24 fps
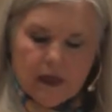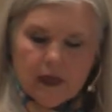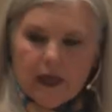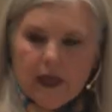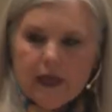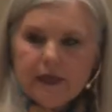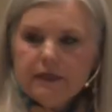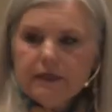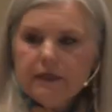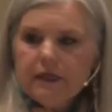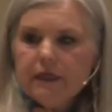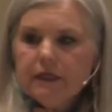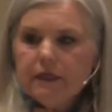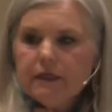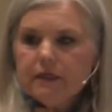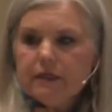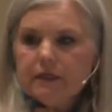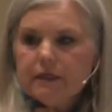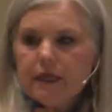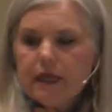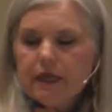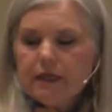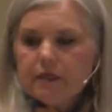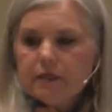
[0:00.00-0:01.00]
and needed
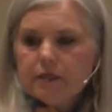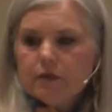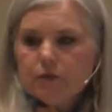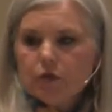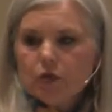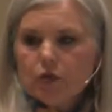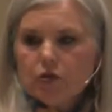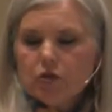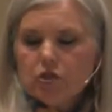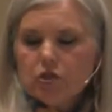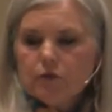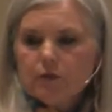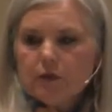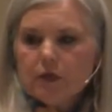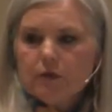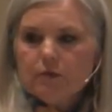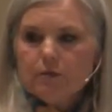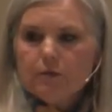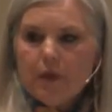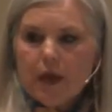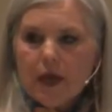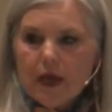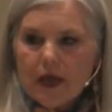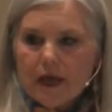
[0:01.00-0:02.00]
to take some
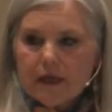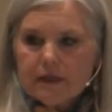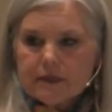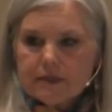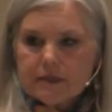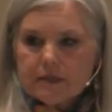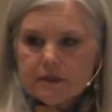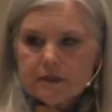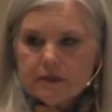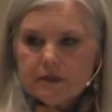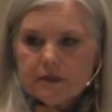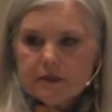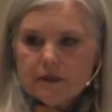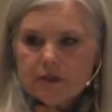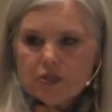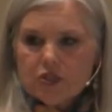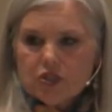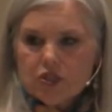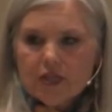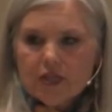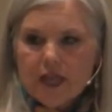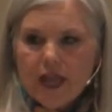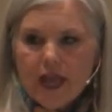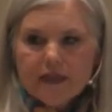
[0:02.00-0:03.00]
nourishment, but
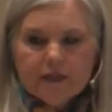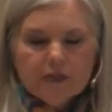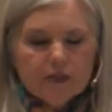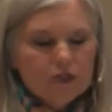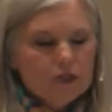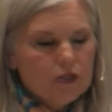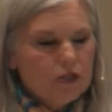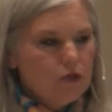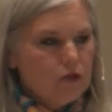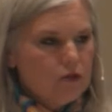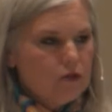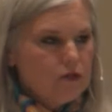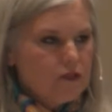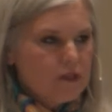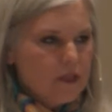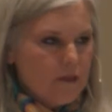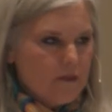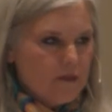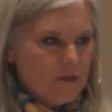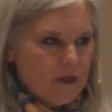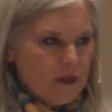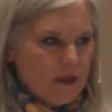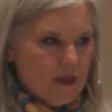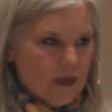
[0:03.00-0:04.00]
she had to do
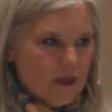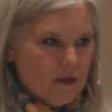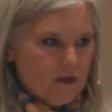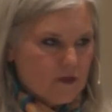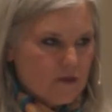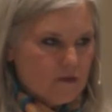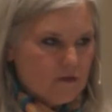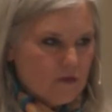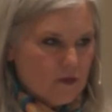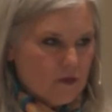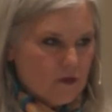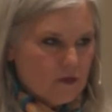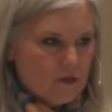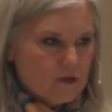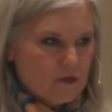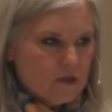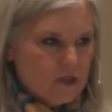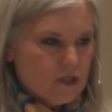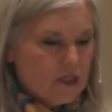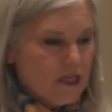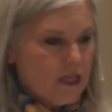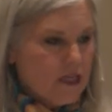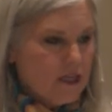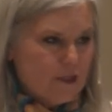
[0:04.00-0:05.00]
something else first.
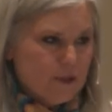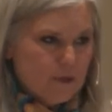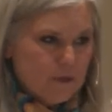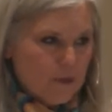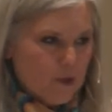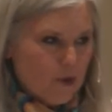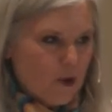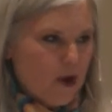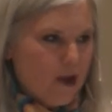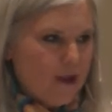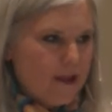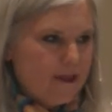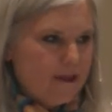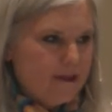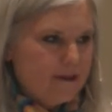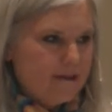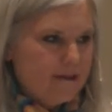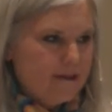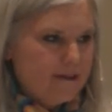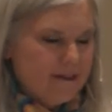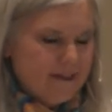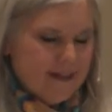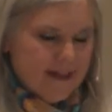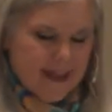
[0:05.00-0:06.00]
She needed to pray.
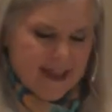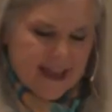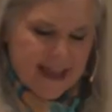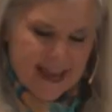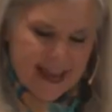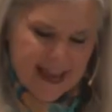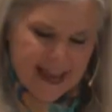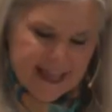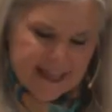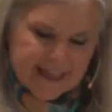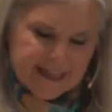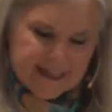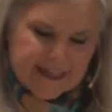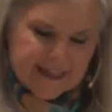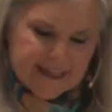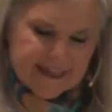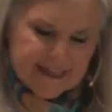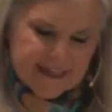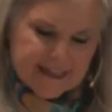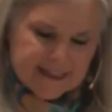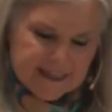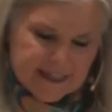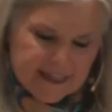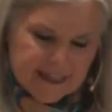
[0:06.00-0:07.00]
Hannah
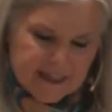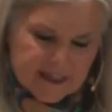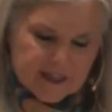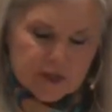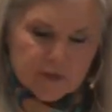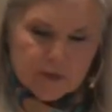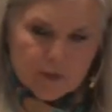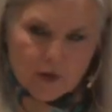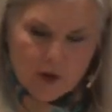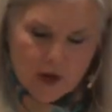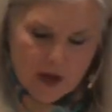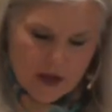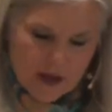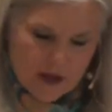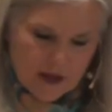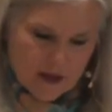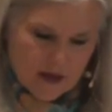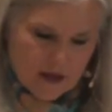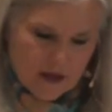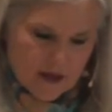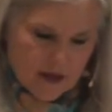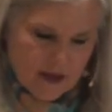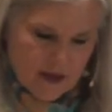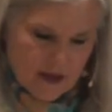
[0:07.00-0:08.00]
needed to pray.
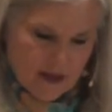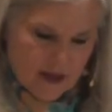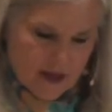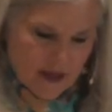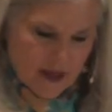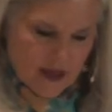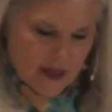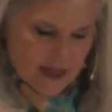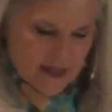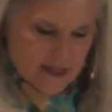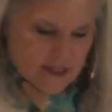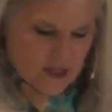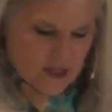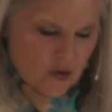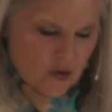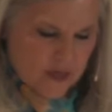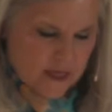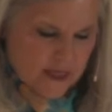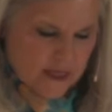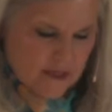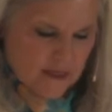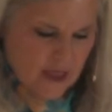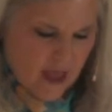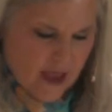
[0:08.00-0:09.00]
And
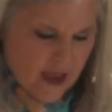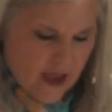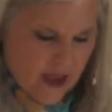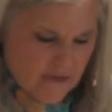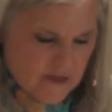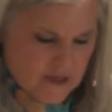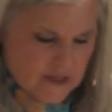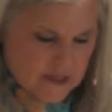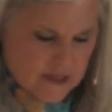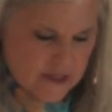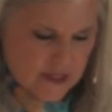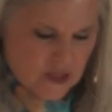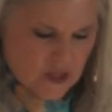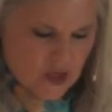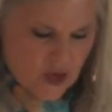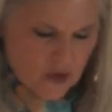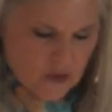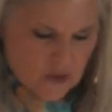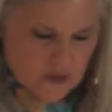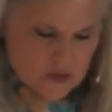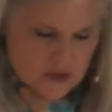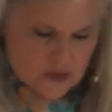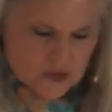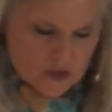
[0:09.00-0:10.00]
Eli obviously
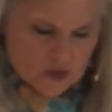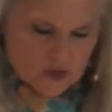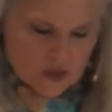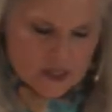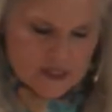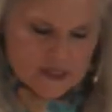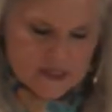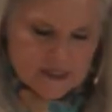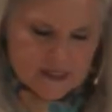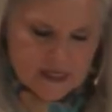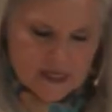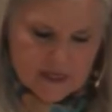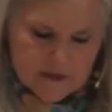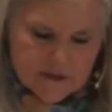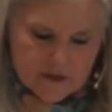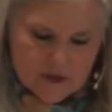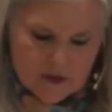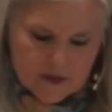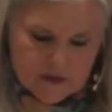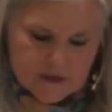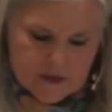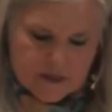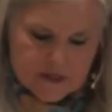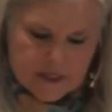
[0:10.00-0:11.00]
noticed her. He's sitting
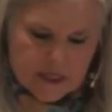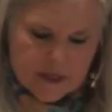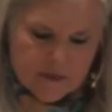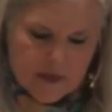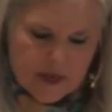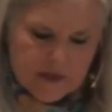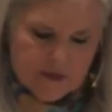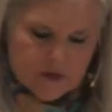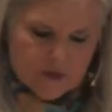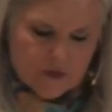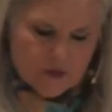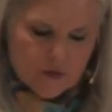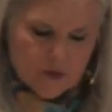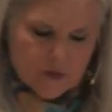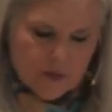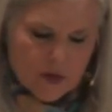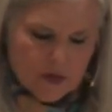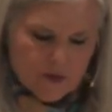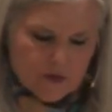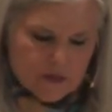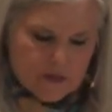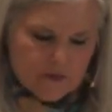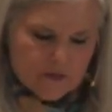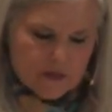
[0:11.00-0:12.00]
there on the seat by the
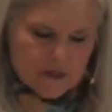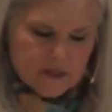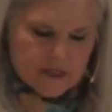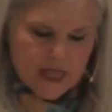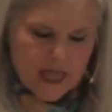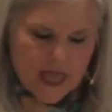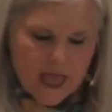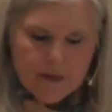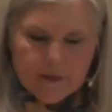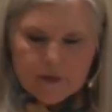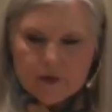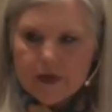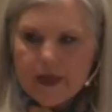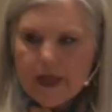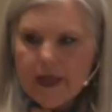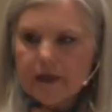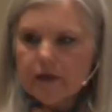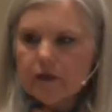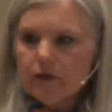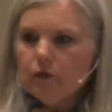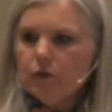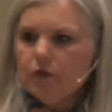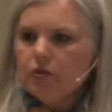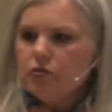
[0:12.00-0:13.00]
doorpost of the
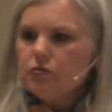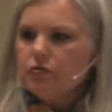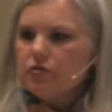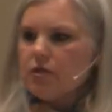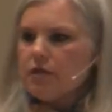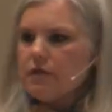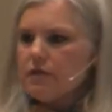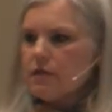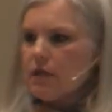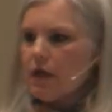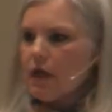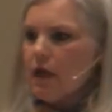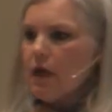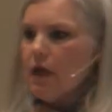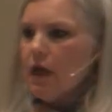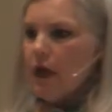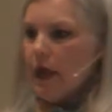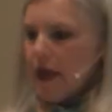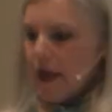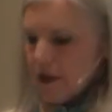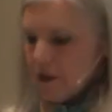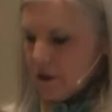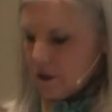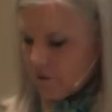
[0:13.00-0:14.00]
tabernacle, which was just an
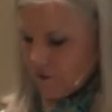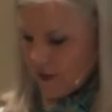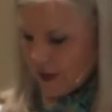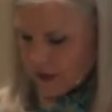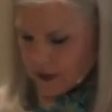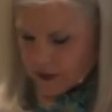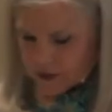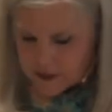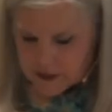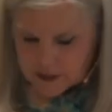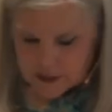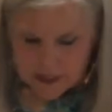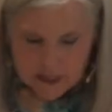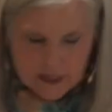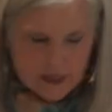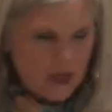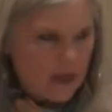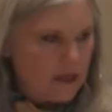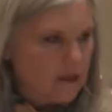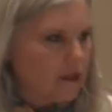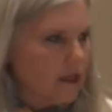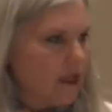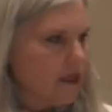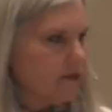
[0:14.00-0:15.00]
elevated seat,
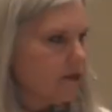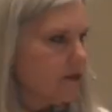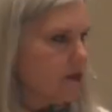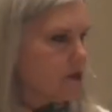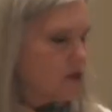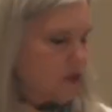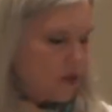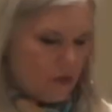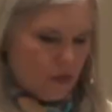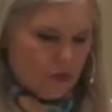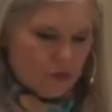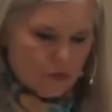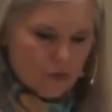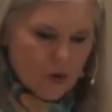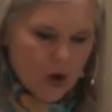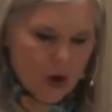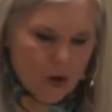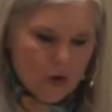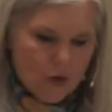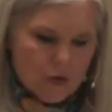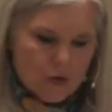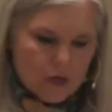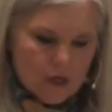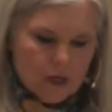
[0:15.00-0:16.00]
kind of like this, a
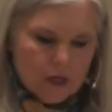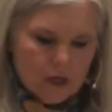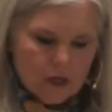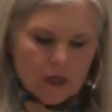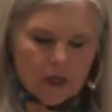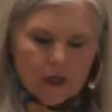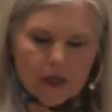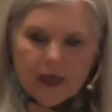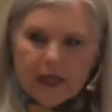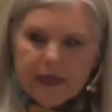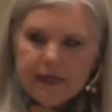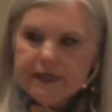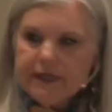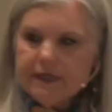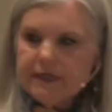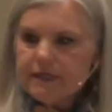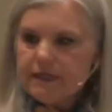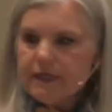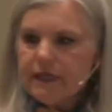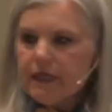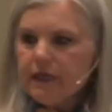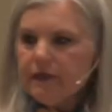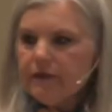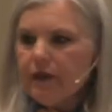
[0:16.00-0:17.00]
throne. And he's
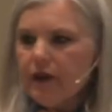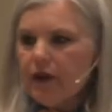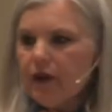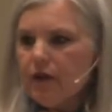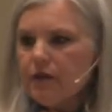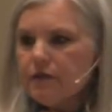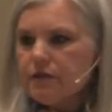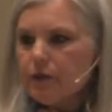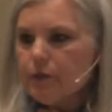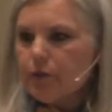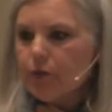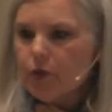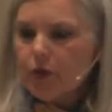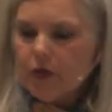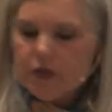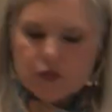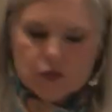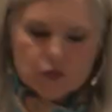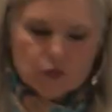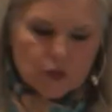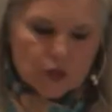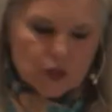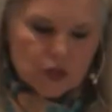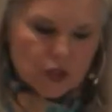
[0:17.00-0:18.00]
sitting there as a
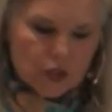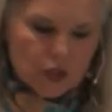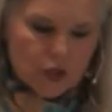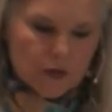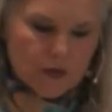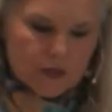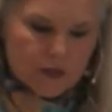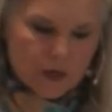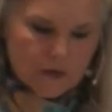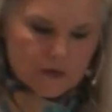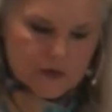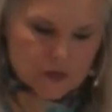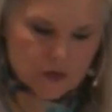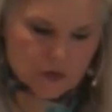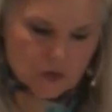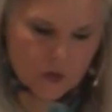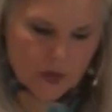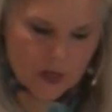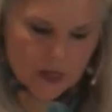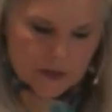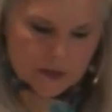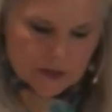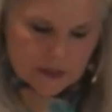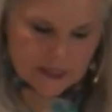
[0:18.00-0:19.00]
priest would do. And notice
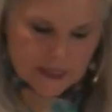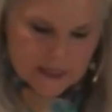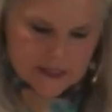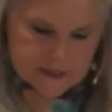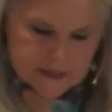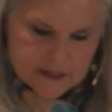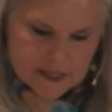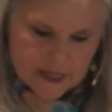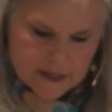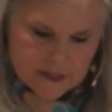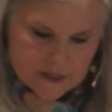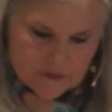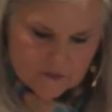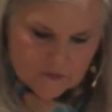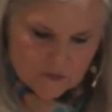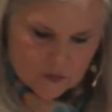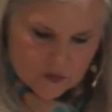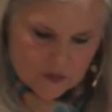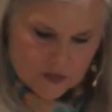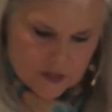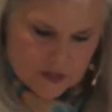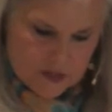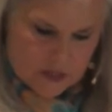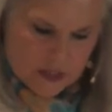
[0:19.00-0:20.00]
what it says in
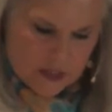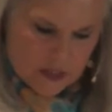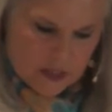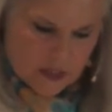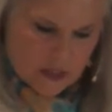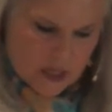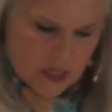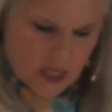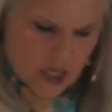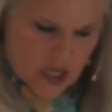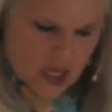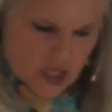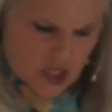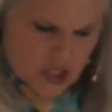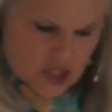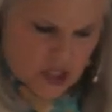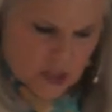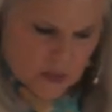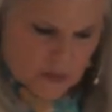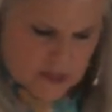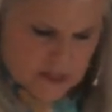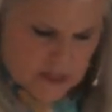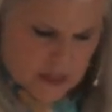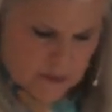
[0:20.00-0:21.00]
verse 10.
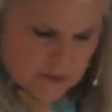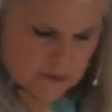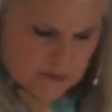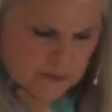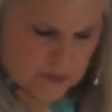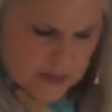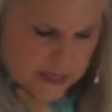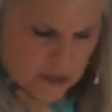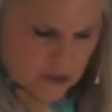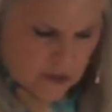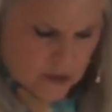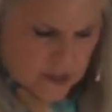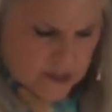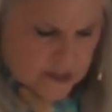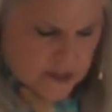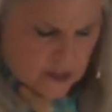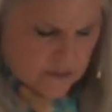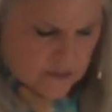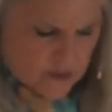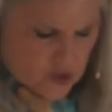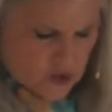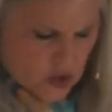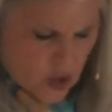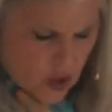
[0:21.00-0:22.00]
She was in bitterness
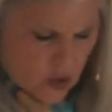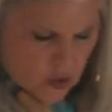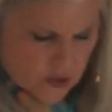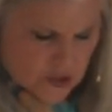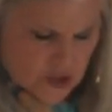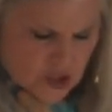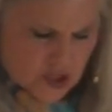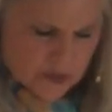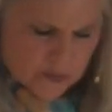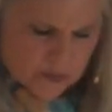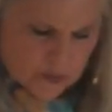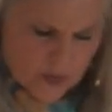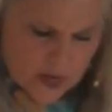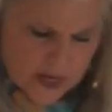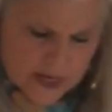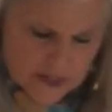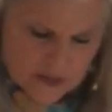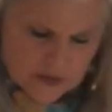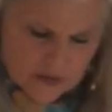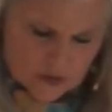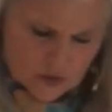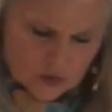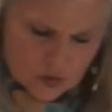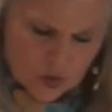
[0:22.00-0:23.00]
of soul, and she
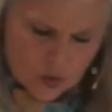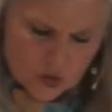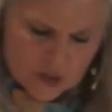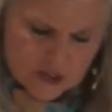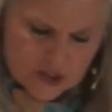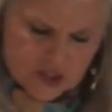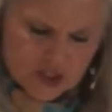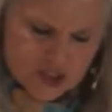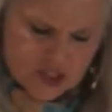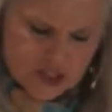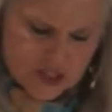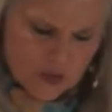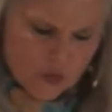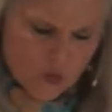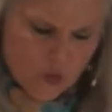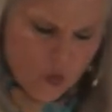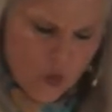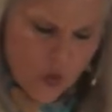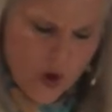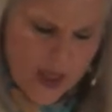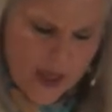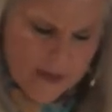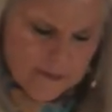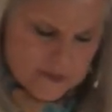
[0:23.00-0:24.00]
prayed to the Lord, and she
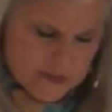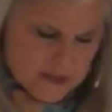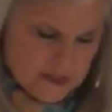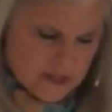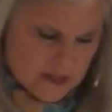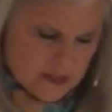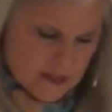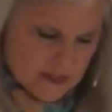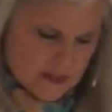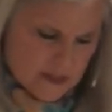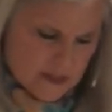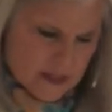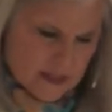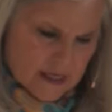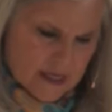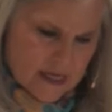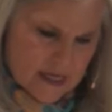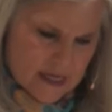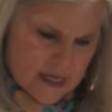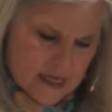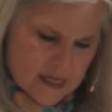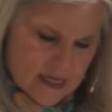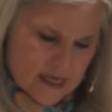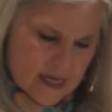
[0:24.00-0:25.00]
wept
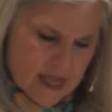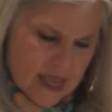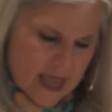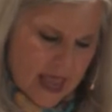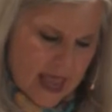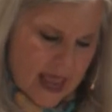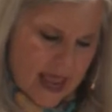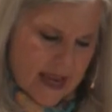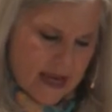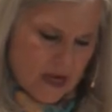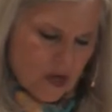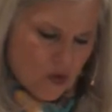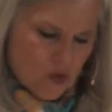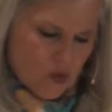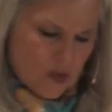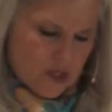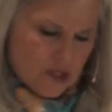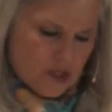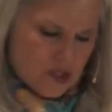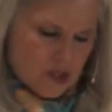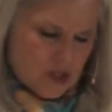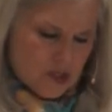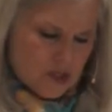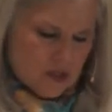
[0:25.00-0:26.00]
in
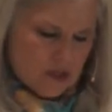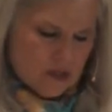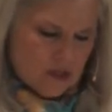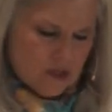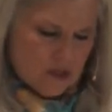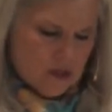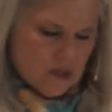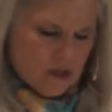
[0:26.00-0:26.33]
anguish.